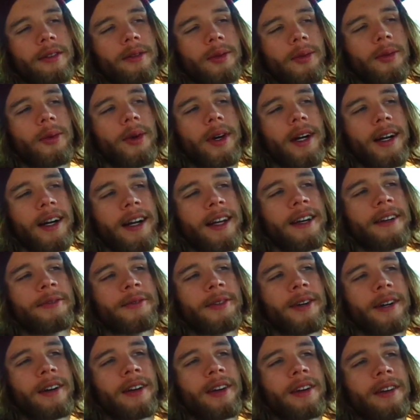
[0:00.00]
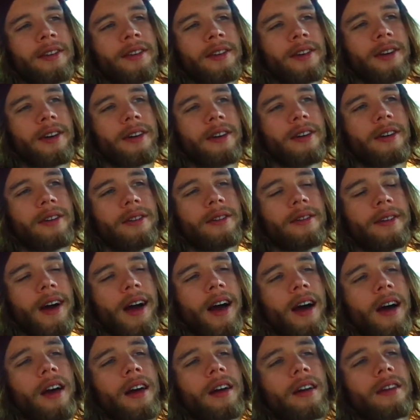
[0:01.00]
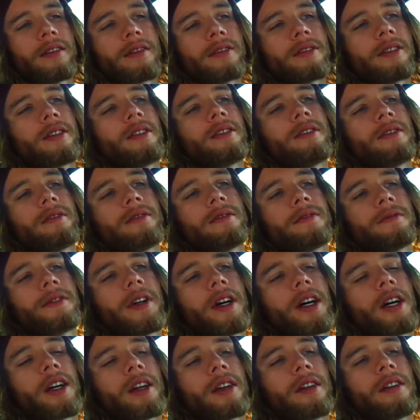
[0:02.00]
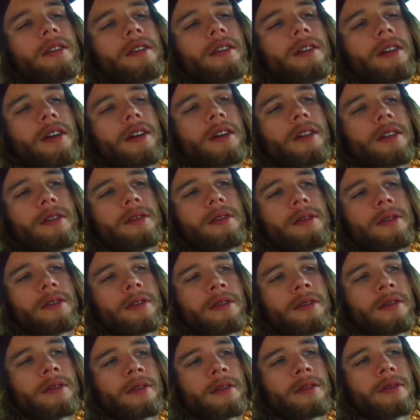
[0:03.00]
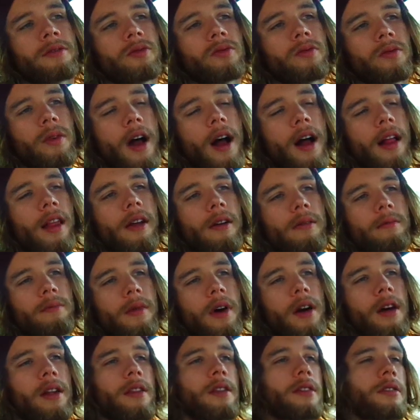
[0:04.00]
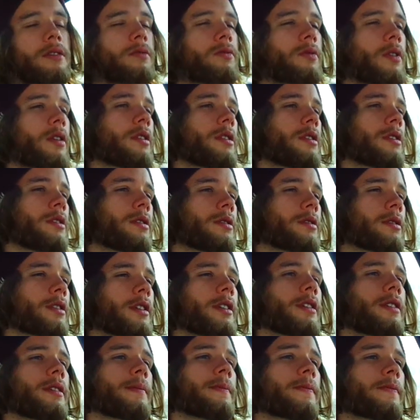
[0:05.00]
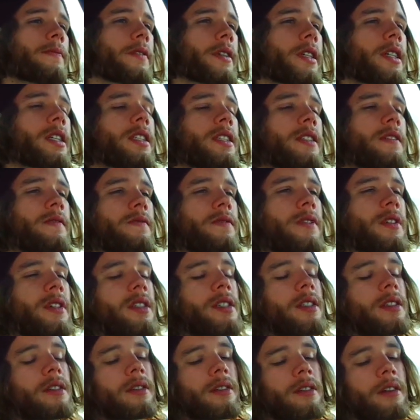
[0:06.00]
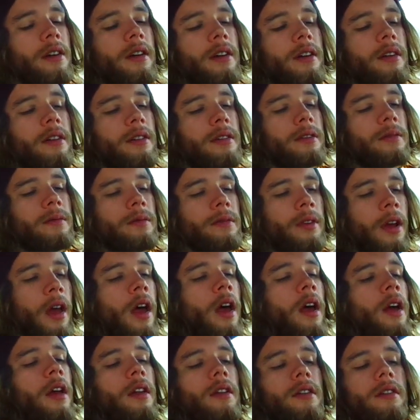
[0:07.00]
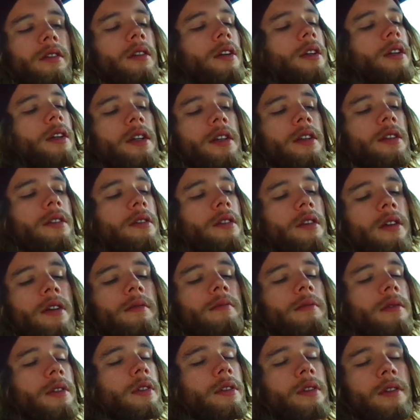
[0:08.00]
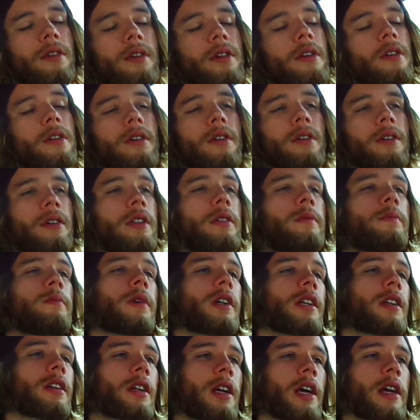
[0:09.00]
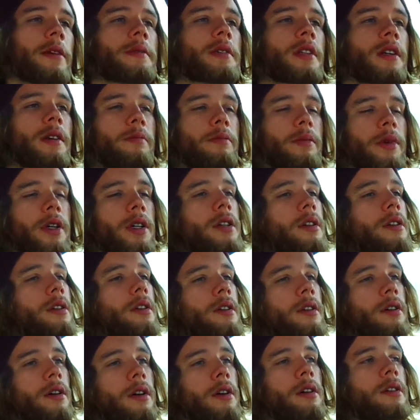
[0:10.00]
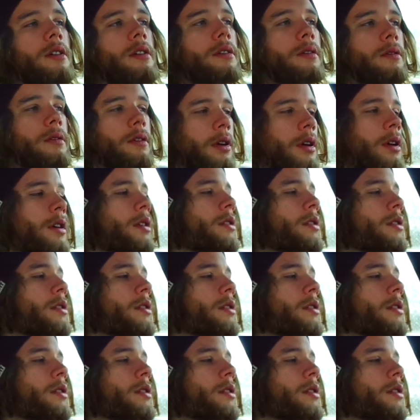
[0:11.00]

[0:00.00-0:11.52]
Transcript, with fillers: Where'd I fucking go? I don't fucking know. While I'm on this road and I'm feeling fucking cold. Didn't sell my soul and my name's not made of gold